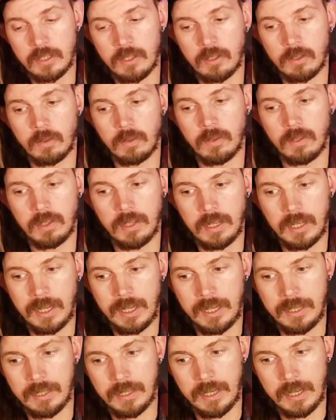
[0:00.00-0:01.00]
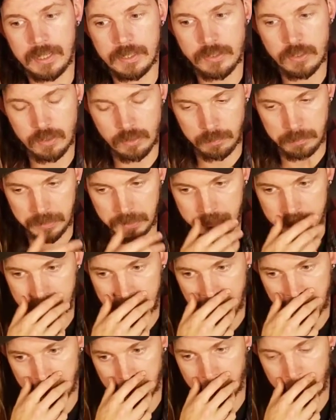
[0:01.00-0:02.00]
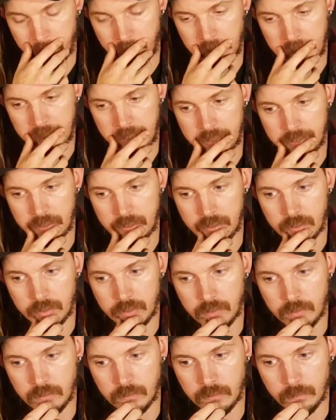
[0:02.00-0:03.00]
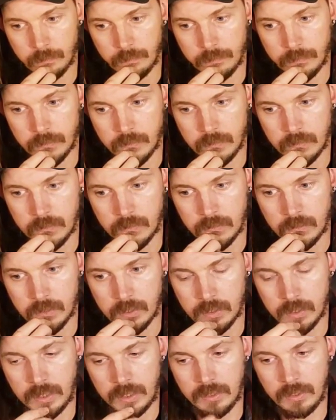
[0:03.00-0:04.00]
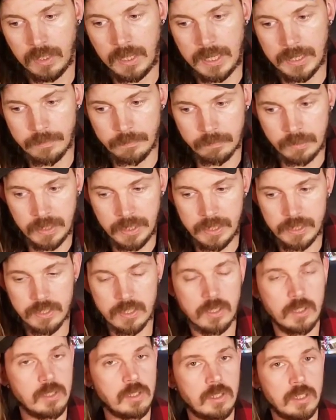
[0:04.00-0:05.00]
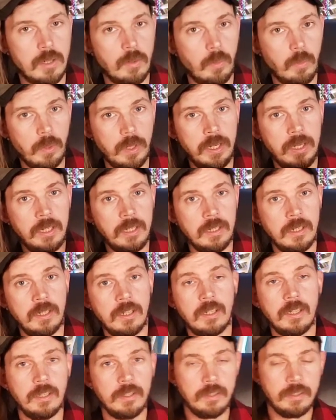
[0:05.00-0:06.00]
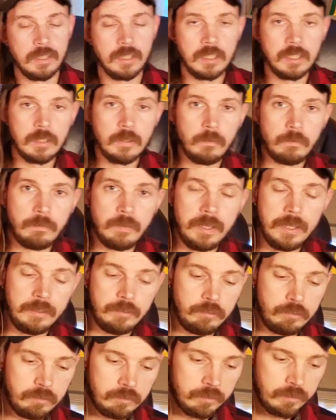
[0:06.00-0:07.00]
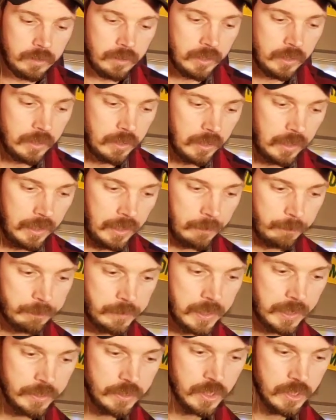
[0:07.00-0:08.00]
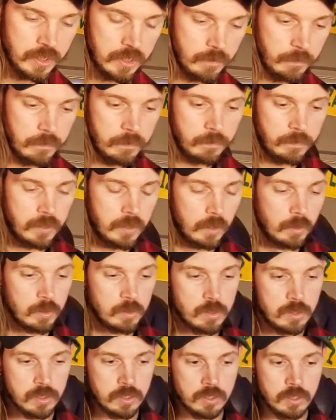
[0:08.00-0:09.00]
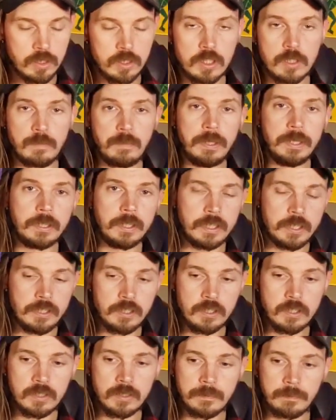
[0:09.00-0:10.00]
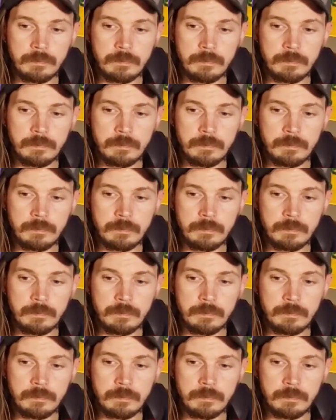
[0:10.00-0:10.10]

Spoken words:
know, I do believe that a lot of cases that we think of as cases of ghosts or spirits,